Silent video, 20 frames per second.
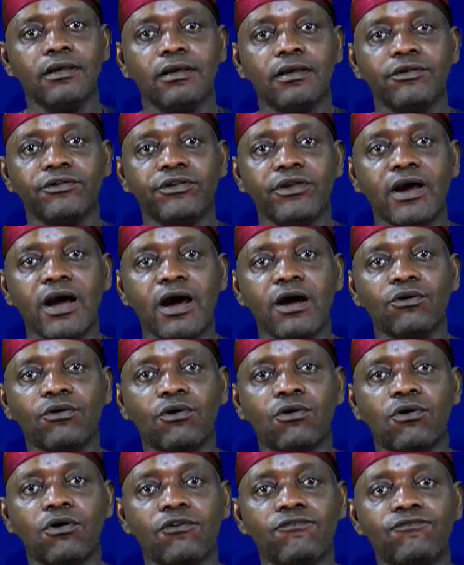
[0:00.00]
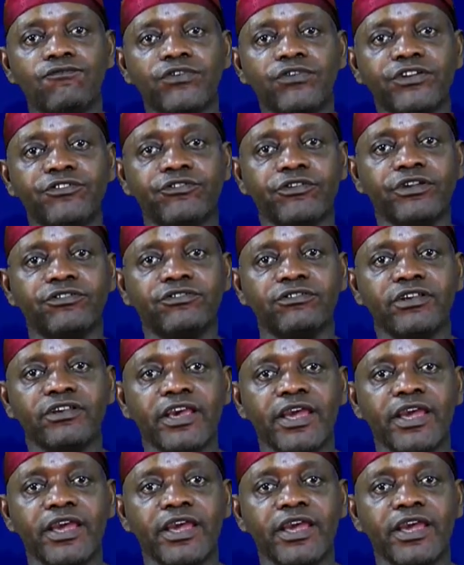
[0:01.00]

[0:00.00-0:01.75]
The Aro Confederacy